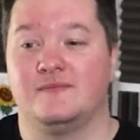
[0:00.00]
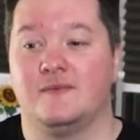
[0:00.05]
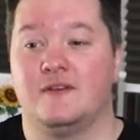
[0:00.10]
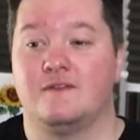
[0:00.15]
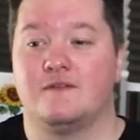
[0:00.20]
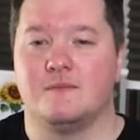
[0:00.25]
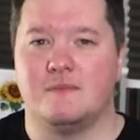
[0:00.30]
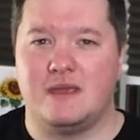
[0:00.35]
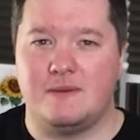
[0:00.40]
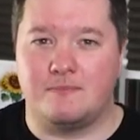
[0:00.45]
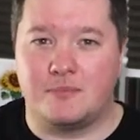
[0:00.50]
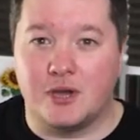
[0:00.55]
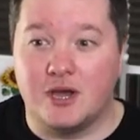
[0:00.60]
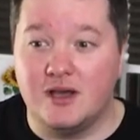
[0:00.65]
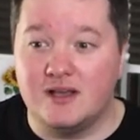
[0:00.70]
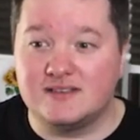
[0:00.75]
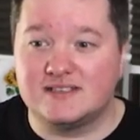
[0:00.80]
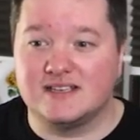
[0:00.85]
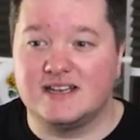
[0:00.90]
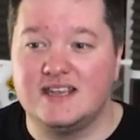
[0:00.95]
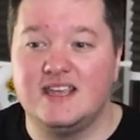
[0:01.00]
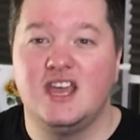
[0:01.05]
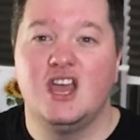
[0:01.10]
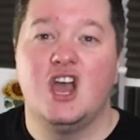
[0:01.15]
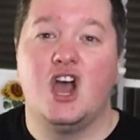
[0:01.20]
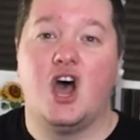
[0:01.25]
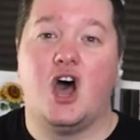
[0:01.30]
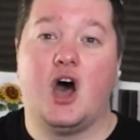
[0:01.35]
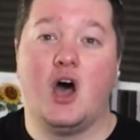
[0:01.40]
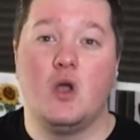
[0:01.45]
For me personally,
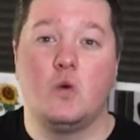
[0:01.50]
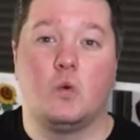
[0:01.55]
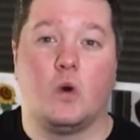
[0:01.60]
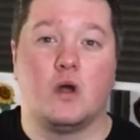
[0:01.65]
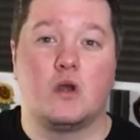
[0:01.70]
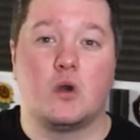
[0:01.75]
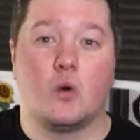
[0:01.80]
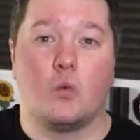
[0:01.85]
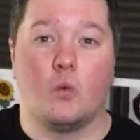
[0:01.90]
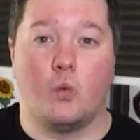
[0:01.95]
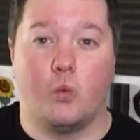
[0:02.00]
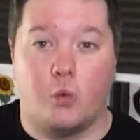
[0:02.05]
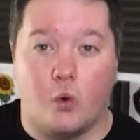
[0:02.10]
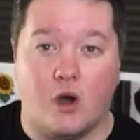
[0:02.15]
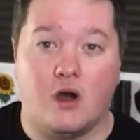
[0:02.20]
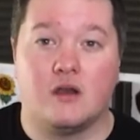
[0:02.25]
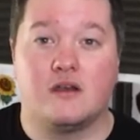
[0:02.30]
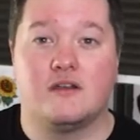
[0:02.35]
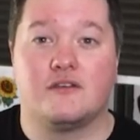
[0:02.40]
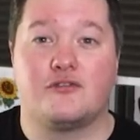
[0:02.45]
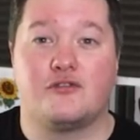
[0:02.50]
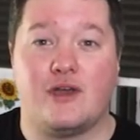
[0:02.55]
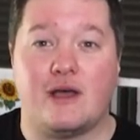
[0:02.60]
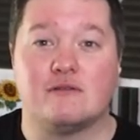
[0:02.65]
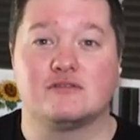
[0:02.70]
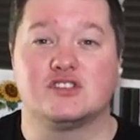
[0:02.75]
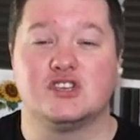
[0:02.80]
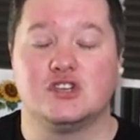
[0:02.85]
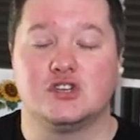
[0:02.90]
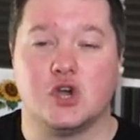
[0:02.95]
I want one
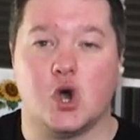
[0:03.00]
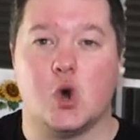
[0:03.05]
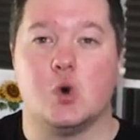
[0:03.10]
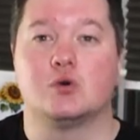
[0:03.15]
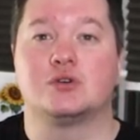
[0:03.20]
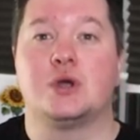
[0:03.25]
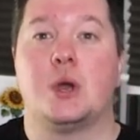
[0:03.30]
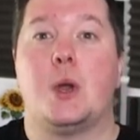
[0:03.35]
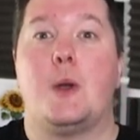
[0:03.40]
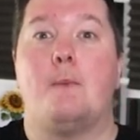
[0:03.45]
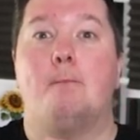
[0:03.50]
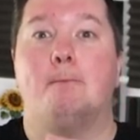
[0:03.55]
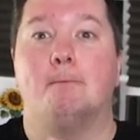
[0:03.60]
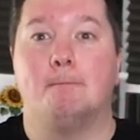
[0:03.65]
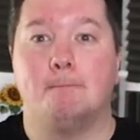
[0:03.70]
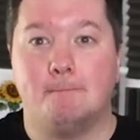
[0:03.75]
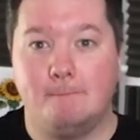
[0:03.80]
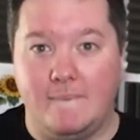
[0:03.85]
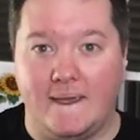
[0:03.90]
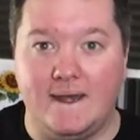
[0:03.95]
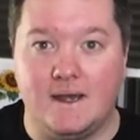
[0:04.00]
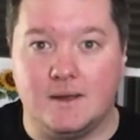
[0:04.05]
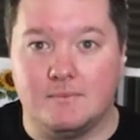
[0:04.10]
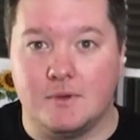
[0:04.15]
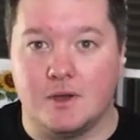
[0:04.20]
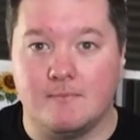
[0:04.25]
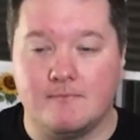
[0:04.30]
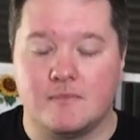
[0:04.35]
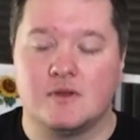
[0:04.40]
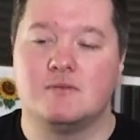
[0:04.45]
thousand gold
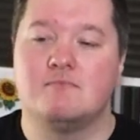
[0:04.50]
minimum.